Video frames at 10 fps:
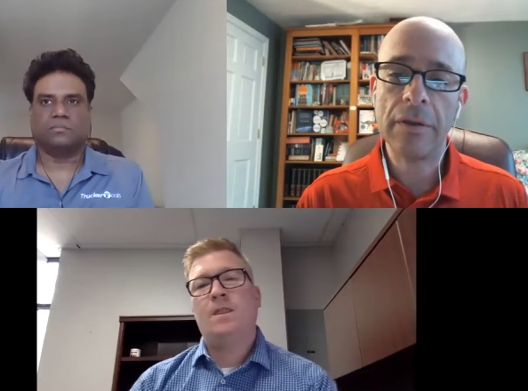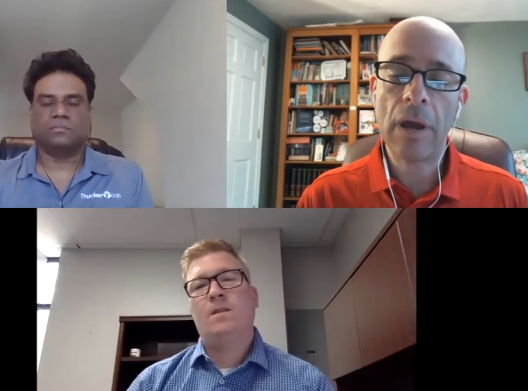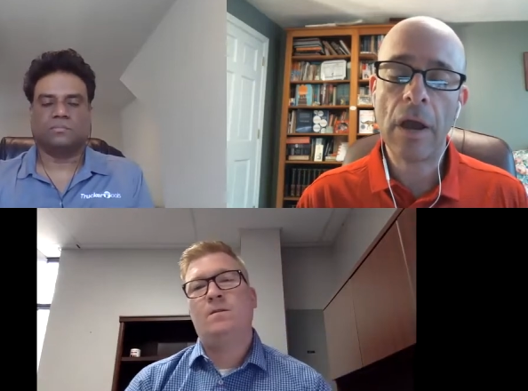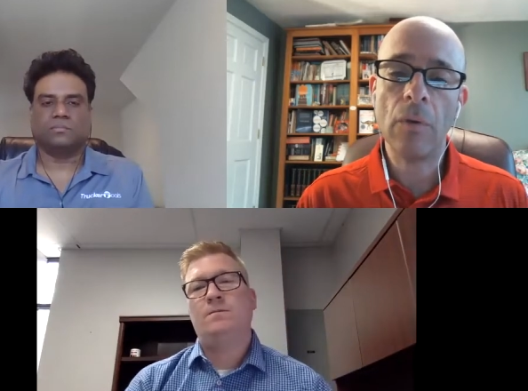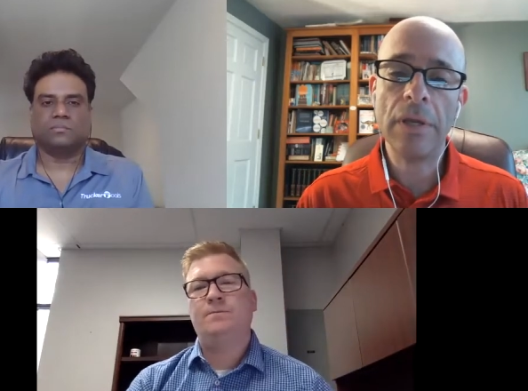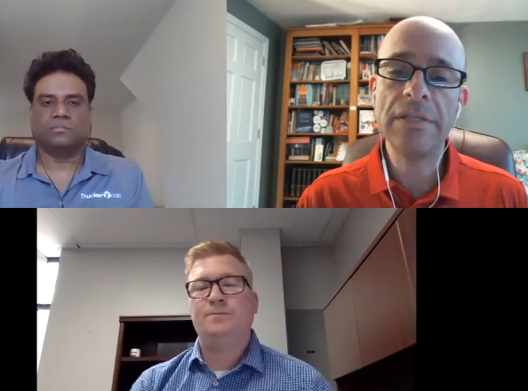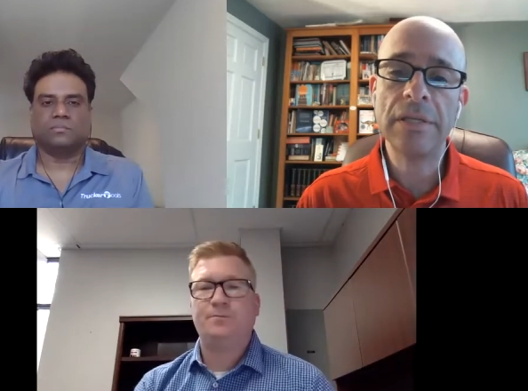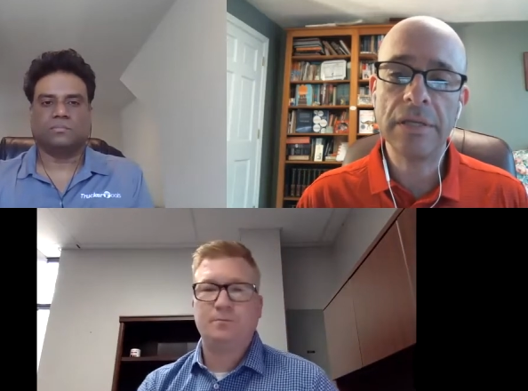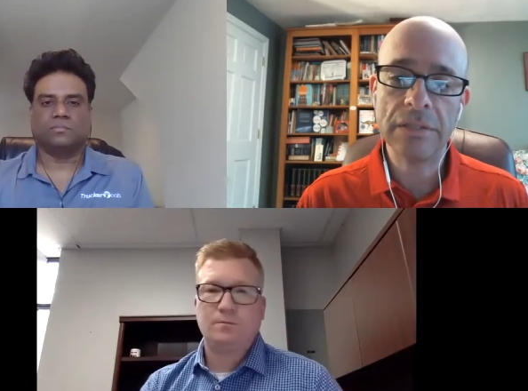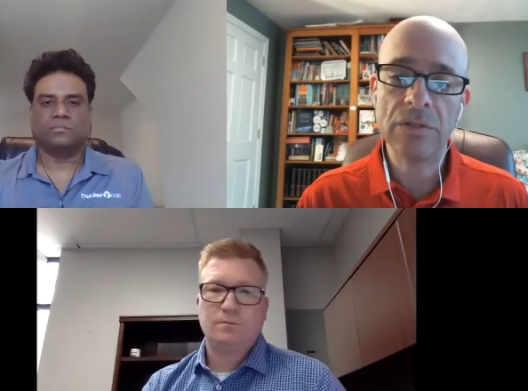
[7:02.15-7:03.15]
Speaker 1: you know, how
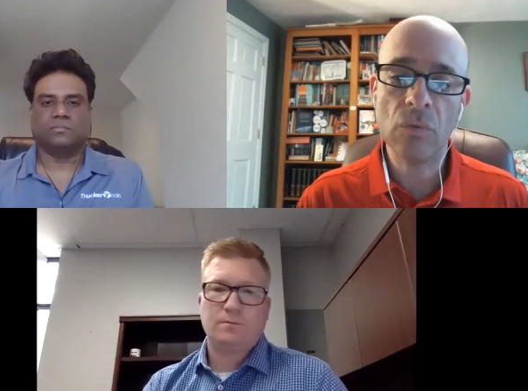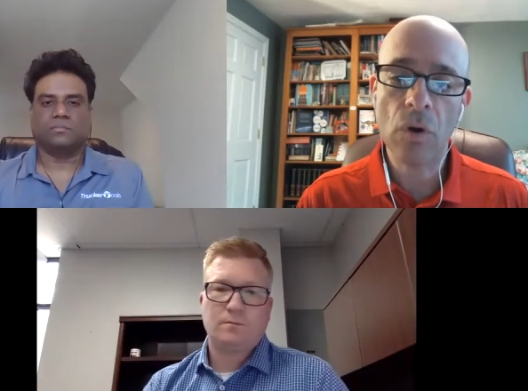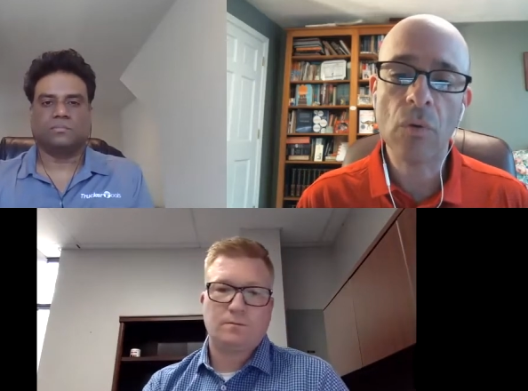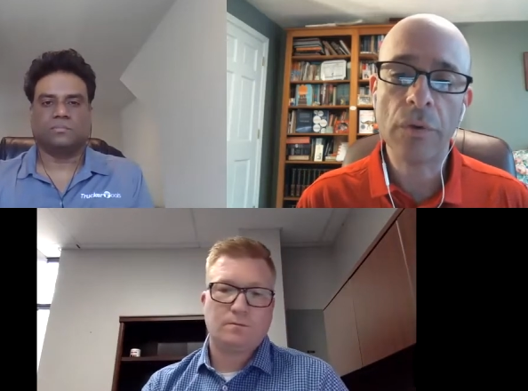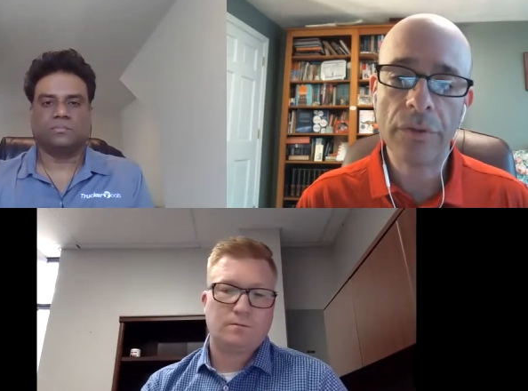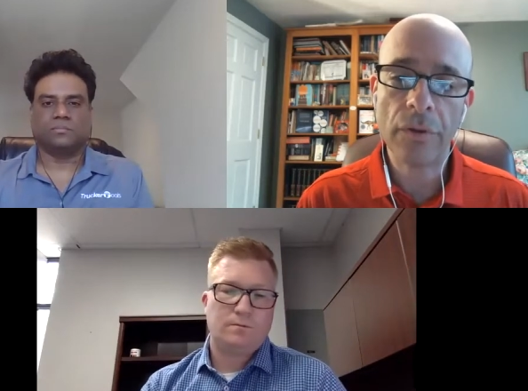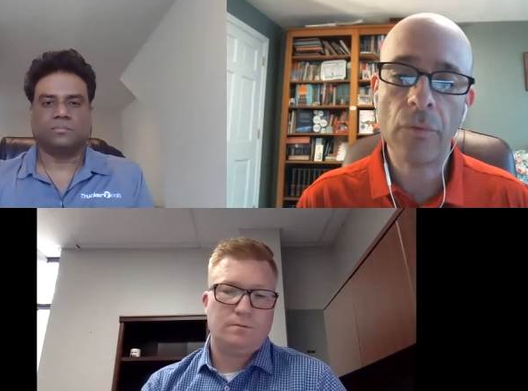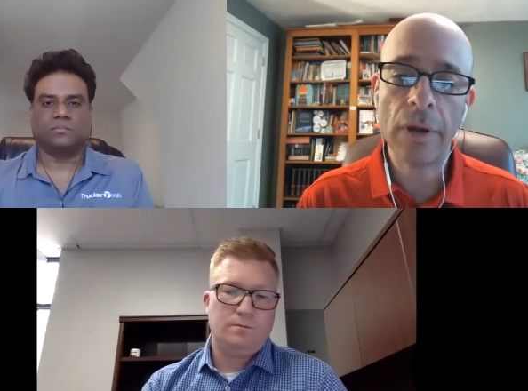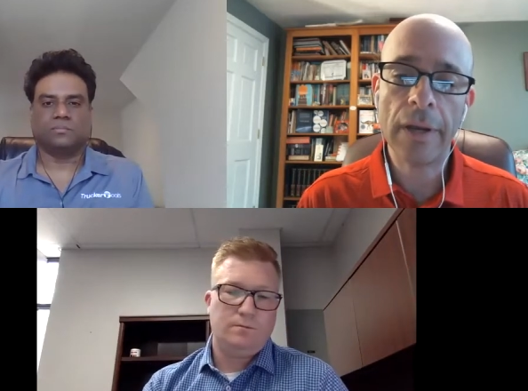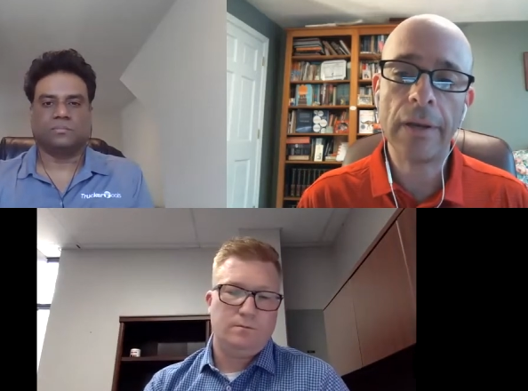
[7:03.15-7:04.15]
easy is it to work with
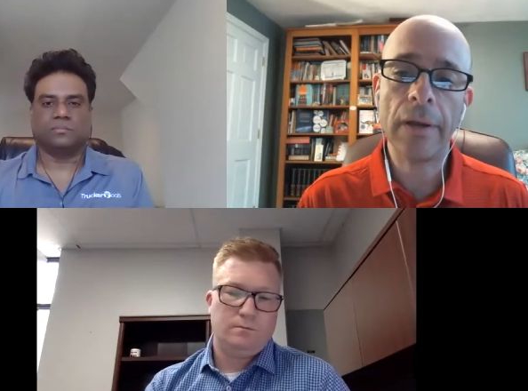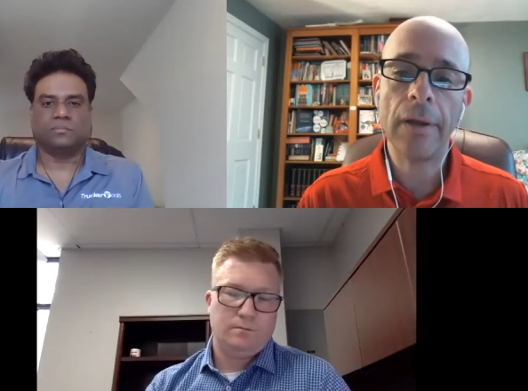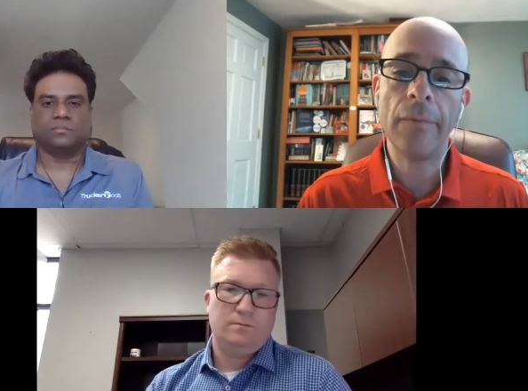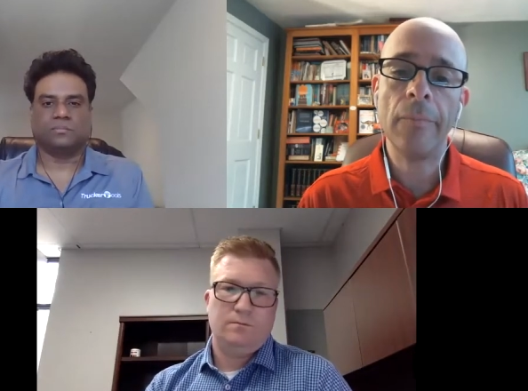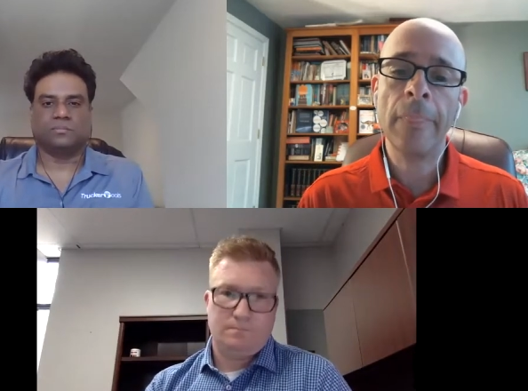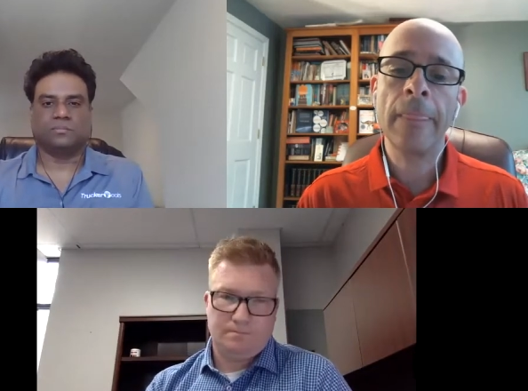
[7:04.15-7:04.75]
you, right? Um,